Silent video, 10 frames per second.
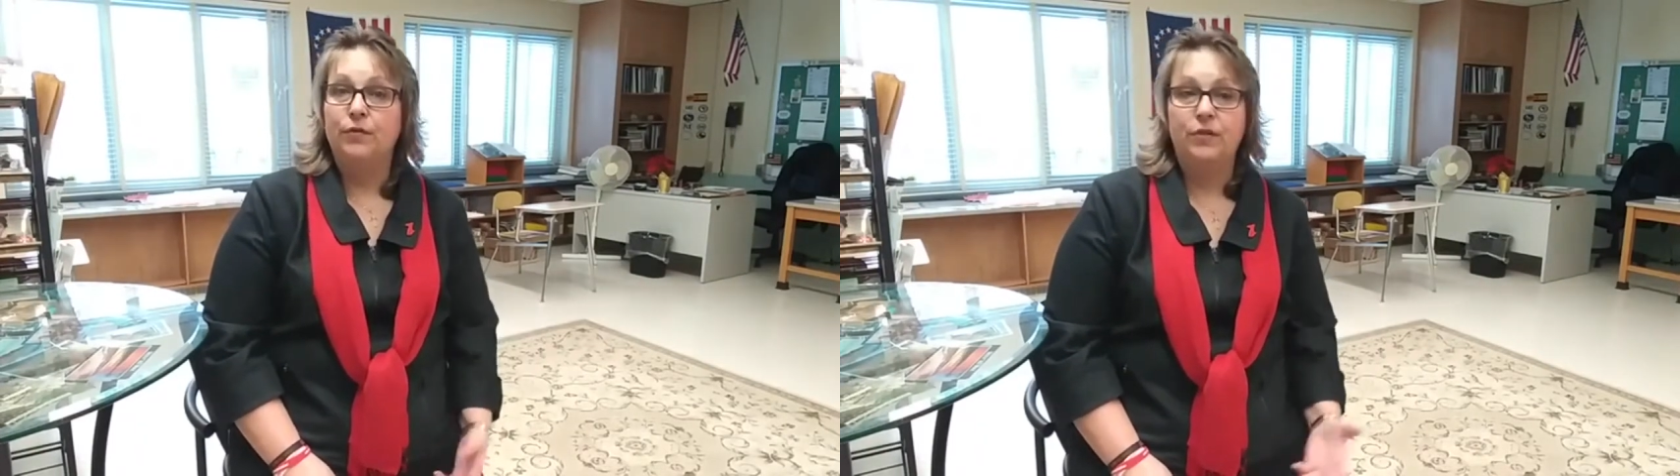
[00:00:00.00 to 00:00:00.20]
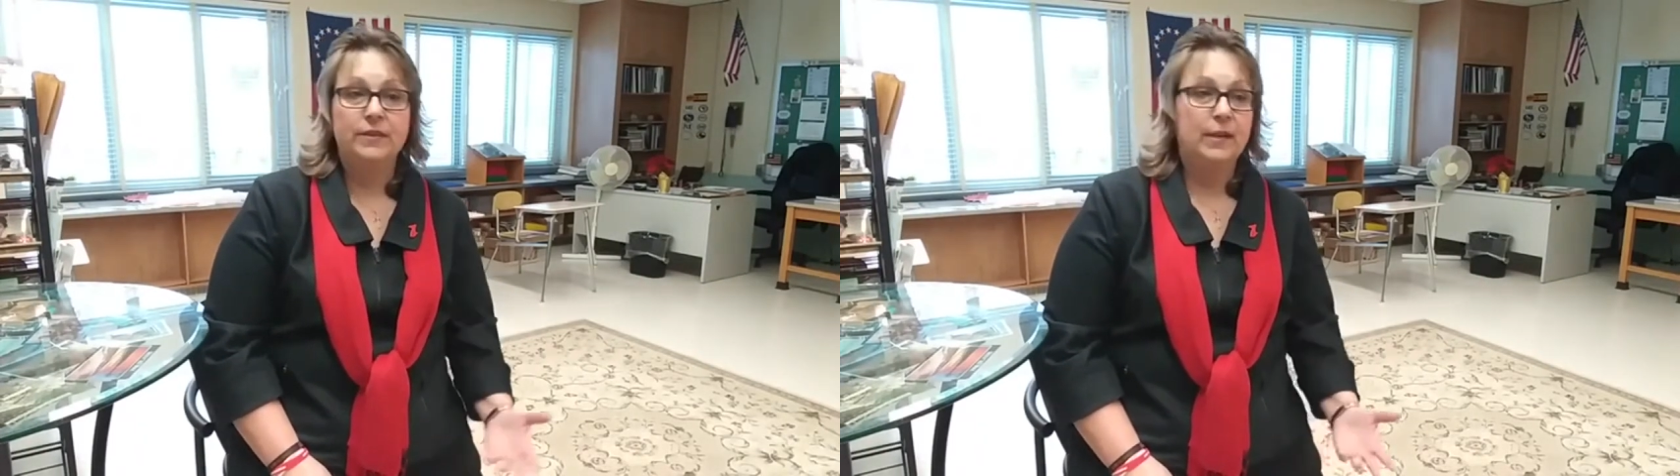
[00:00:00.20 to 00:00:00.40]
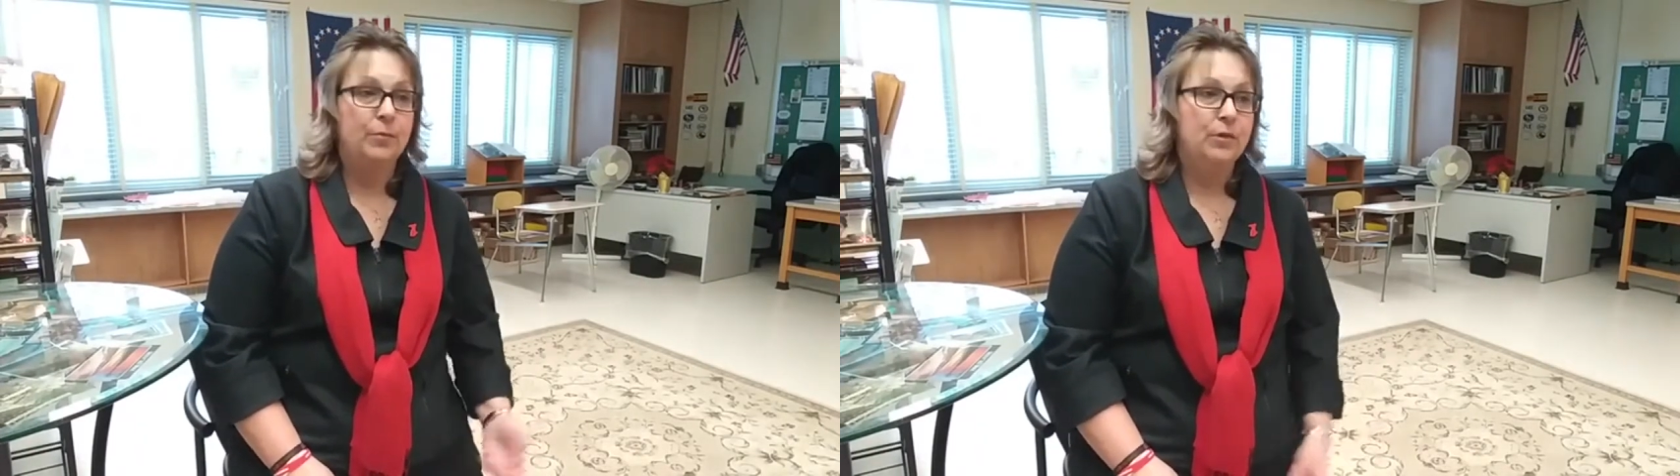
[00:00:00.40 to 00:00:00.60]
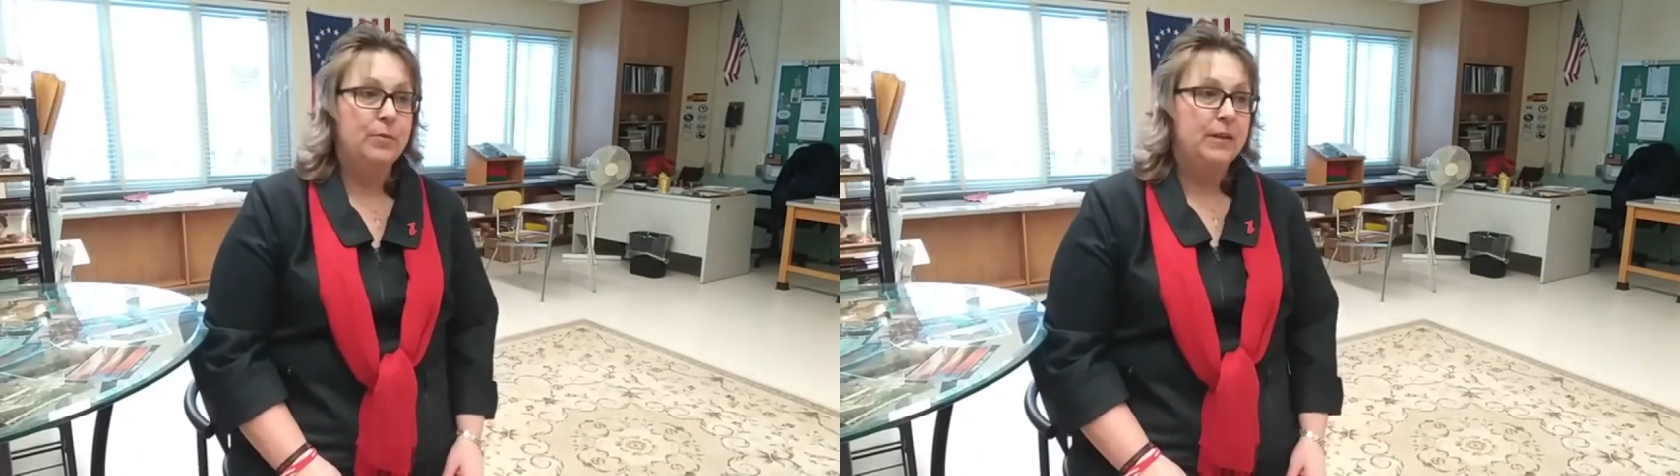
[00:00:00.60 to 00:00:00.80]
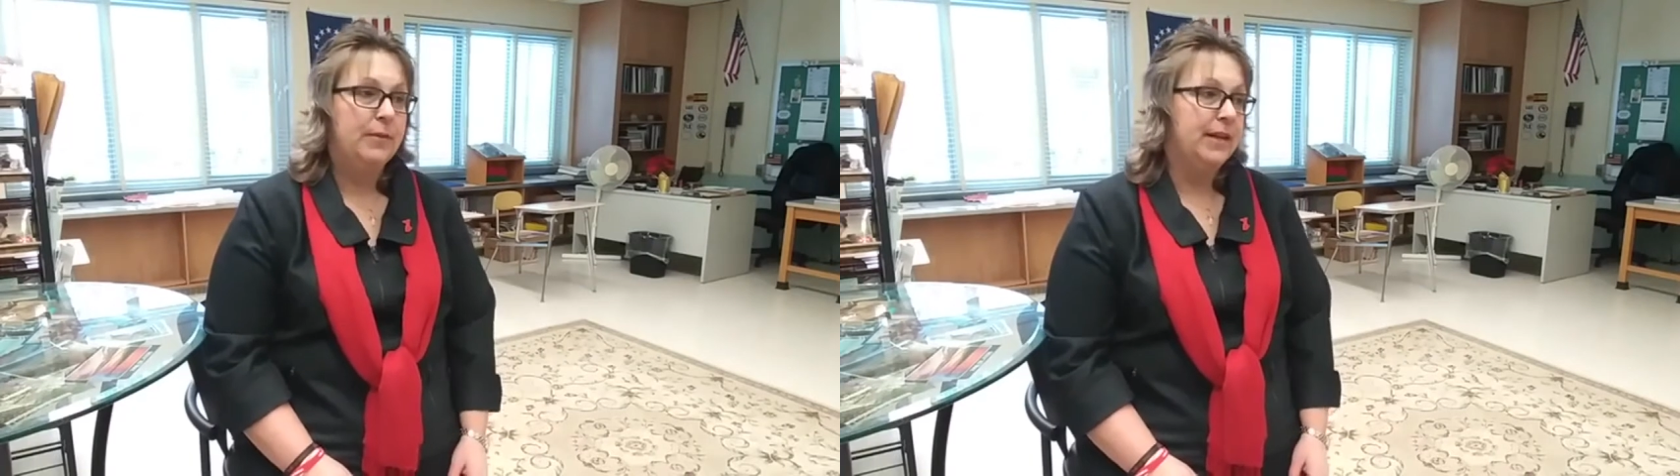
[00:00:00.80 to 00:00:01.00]
for example, the
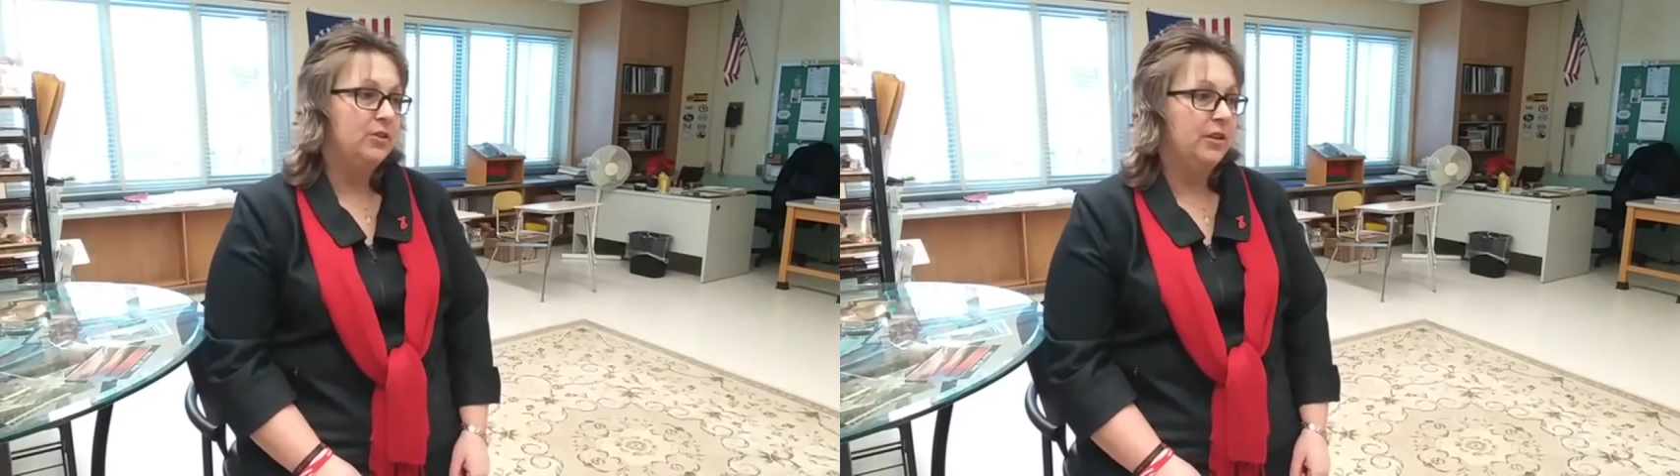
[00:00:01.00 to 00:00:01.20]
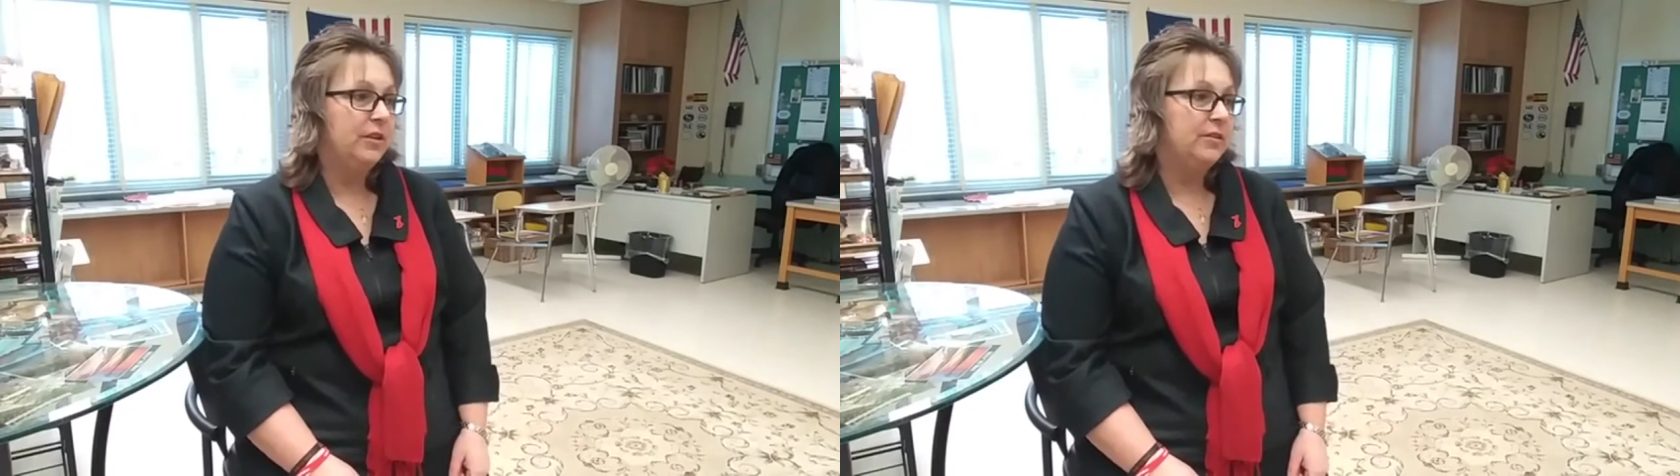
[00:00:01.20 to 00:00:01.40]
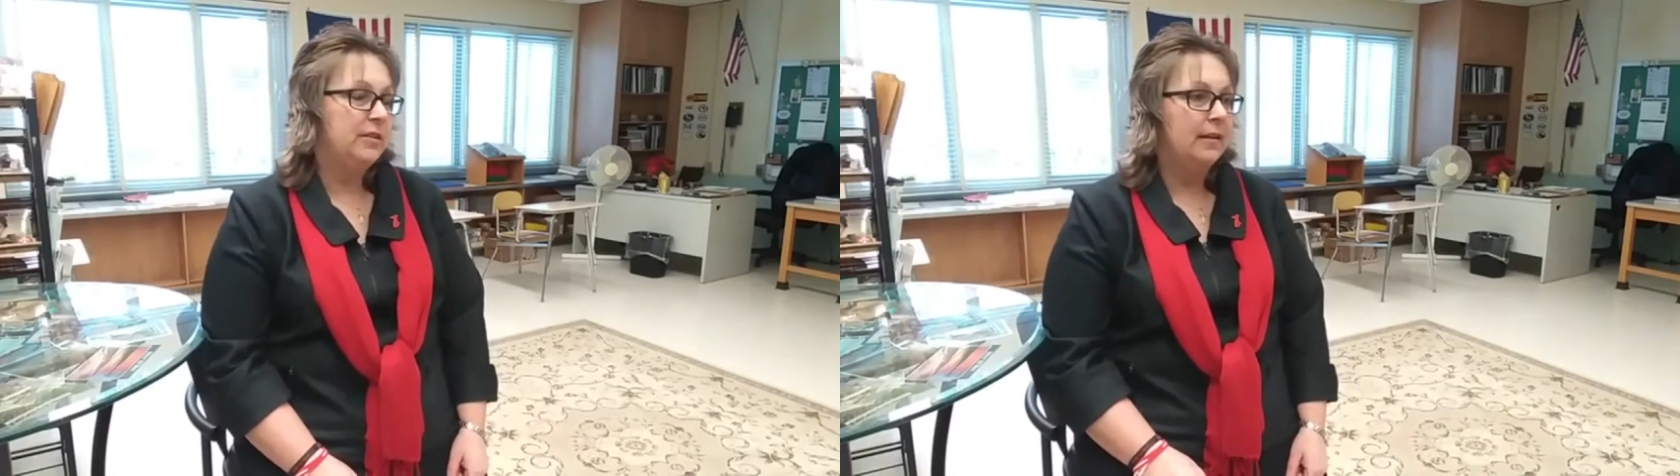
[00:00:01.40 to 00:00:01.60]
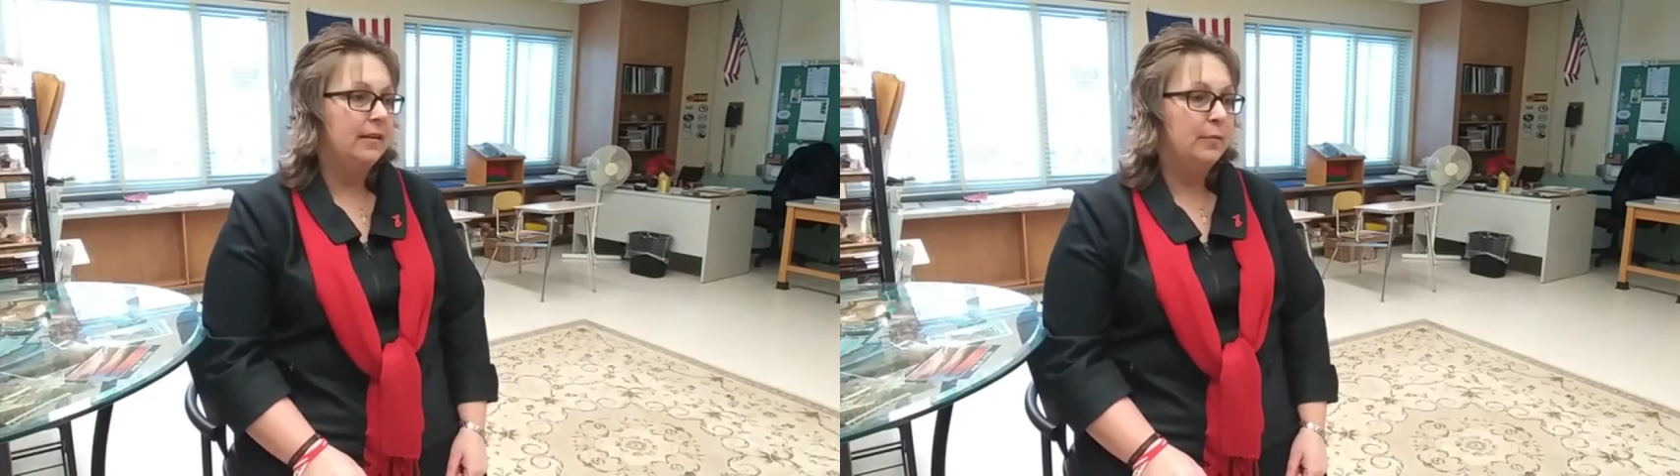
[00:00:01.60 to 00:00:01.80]
beanbag chairs.